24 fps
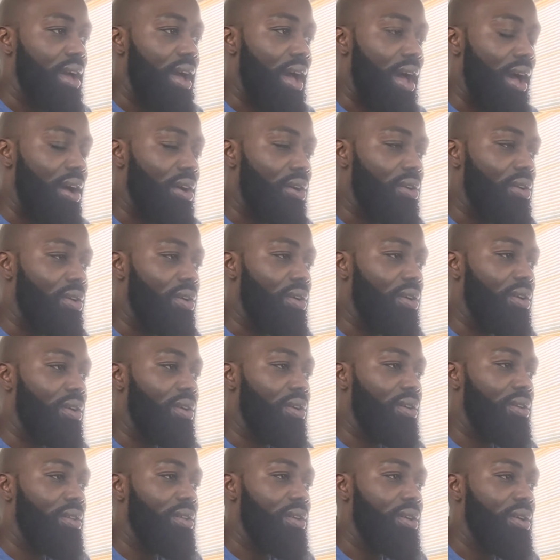
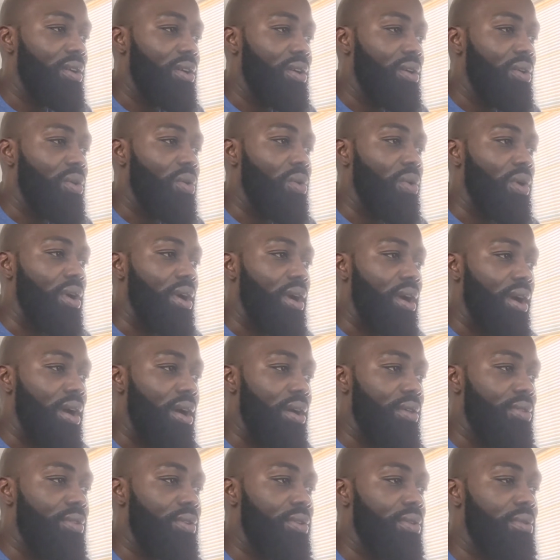alcohol, or
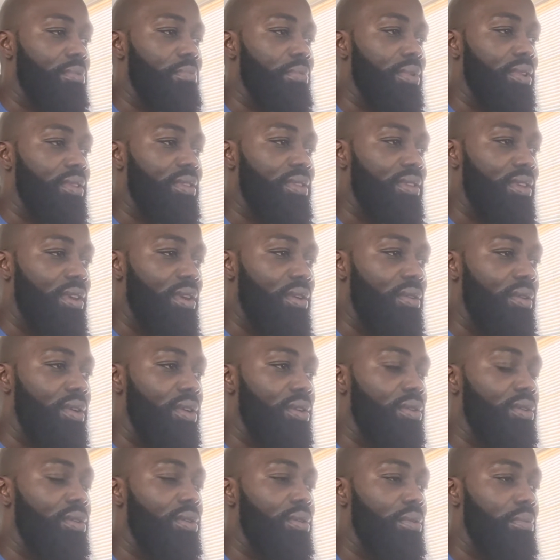other
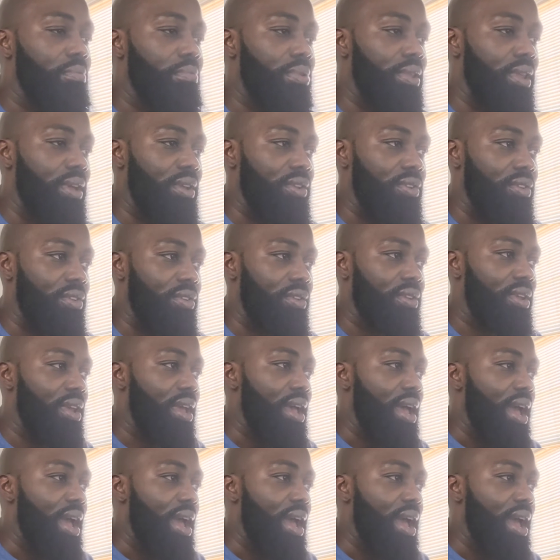material pleasures.